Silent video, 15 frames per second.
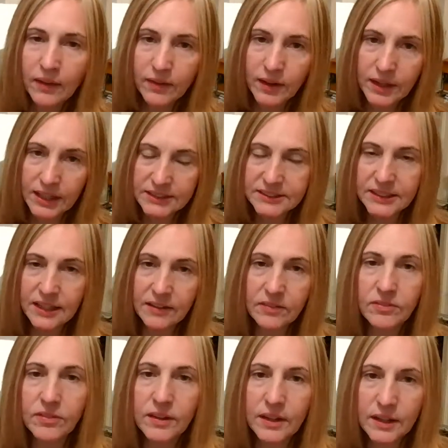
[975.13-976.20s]
And then I
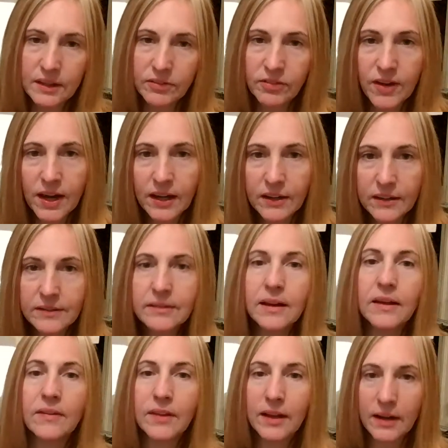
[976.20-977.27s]
save the fat
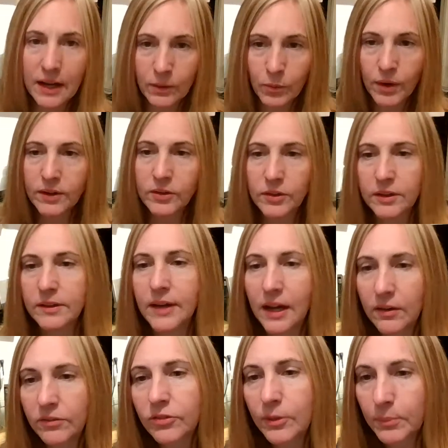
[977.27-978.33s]
and then I render it
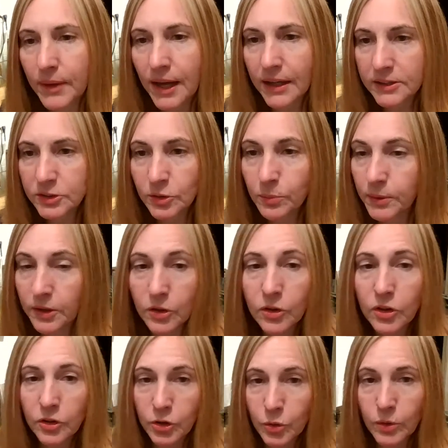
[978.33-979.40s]
down from that. So, but you
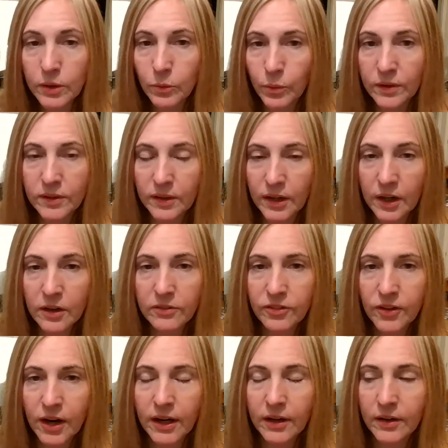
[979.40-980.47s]
can do it with an air
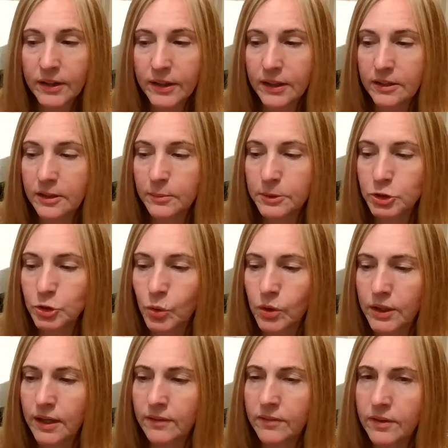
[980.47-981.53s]
fryer and get the
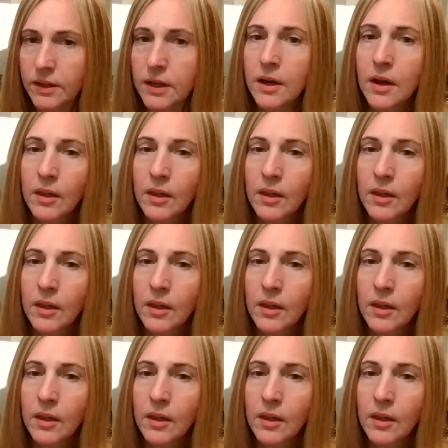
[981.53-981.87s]
majority of it.